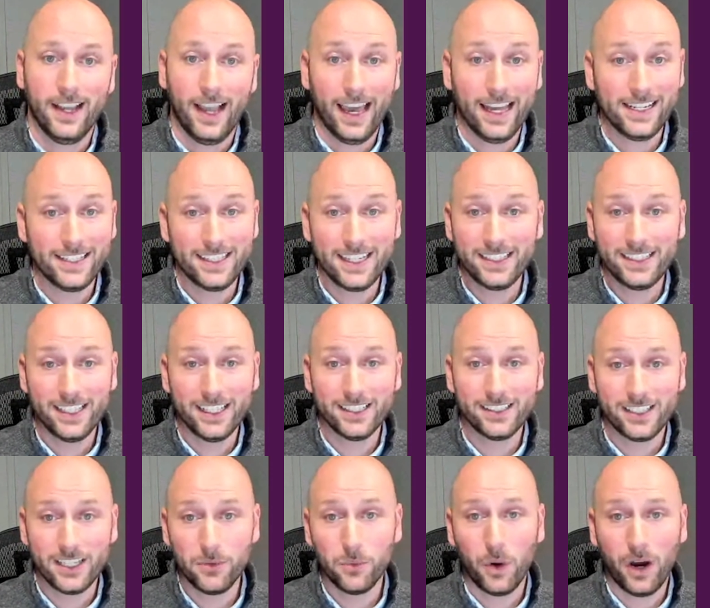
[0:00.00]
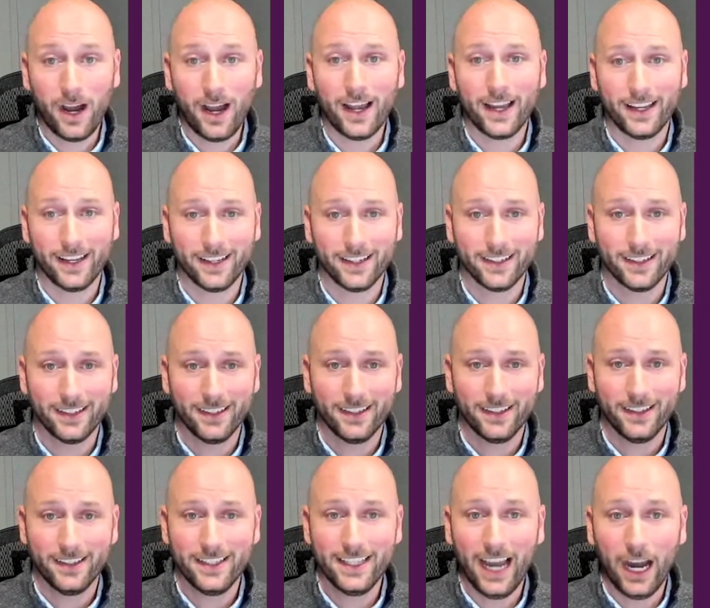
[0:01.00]
And it's easy to see why.
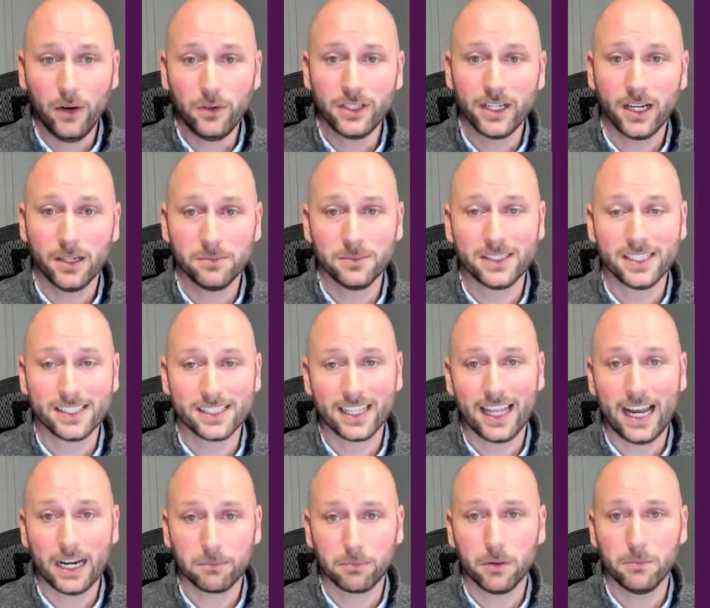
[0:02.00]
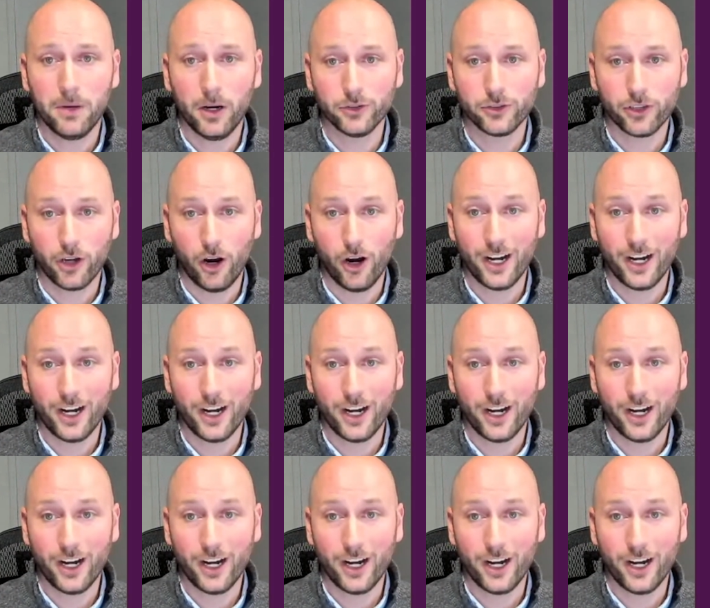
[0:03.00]
The outcomes that Slack promotes